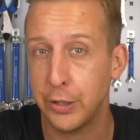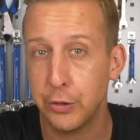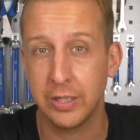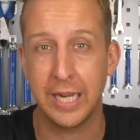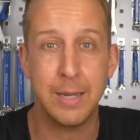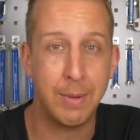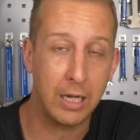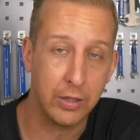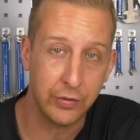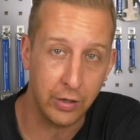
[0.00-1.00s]
you can
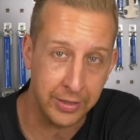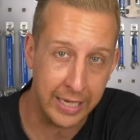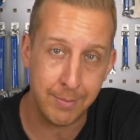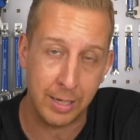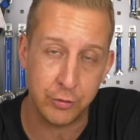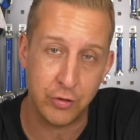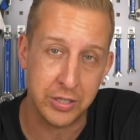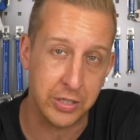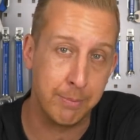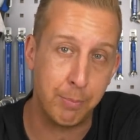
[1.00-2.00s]
email us at the email
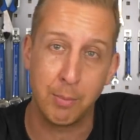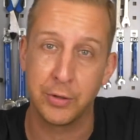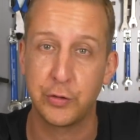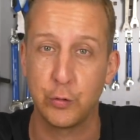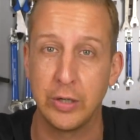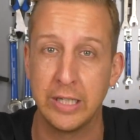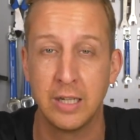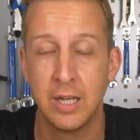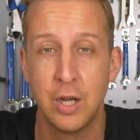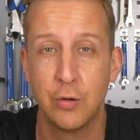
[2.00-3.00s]
address at the bottom of the
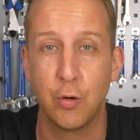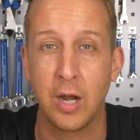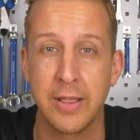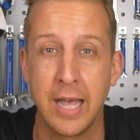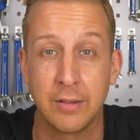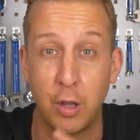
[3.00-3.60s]
screen right there.